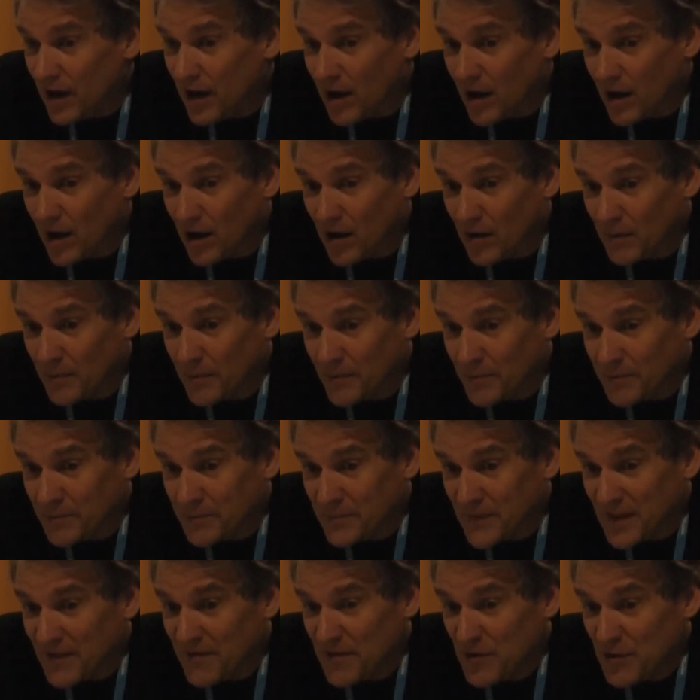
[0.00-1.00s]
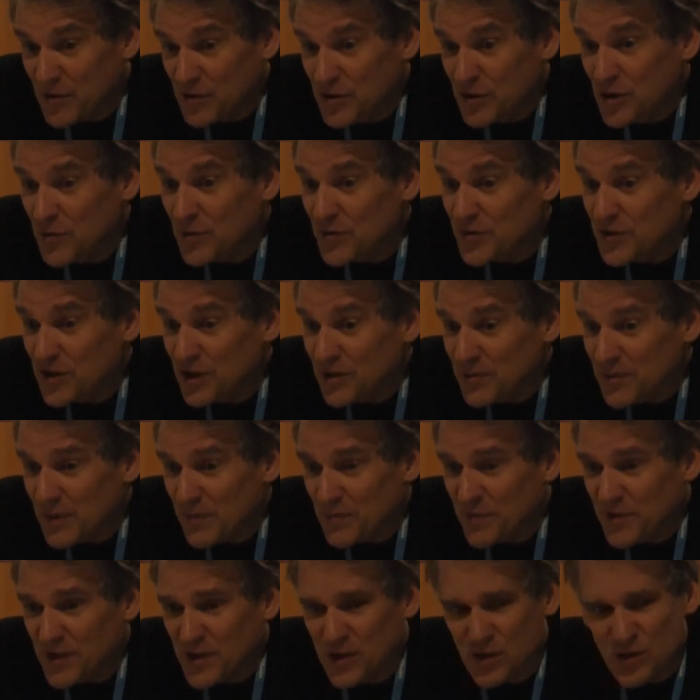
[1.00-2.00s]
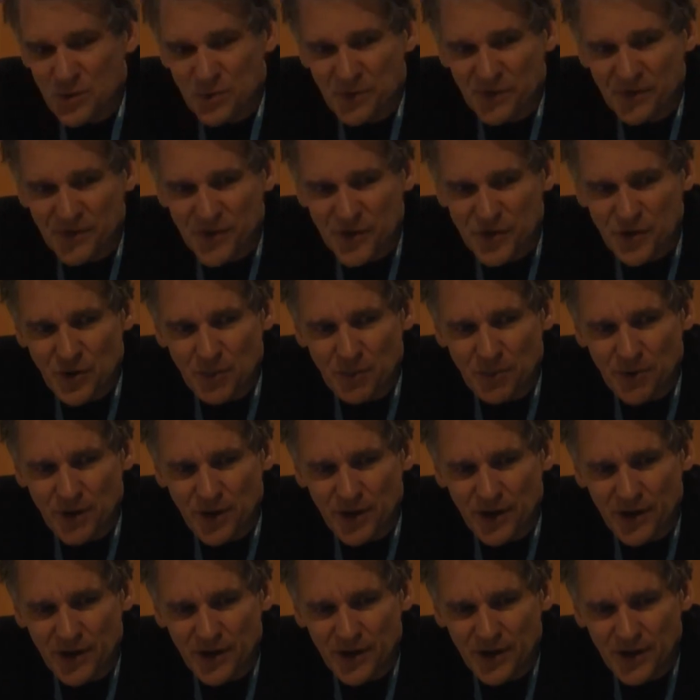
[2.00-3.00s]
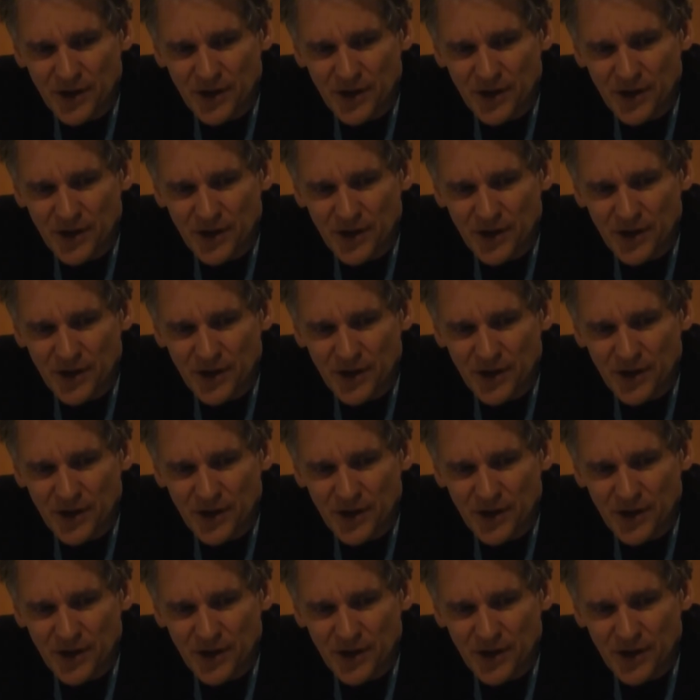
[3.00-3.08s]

If you do, it's going to be a pretty superficial book.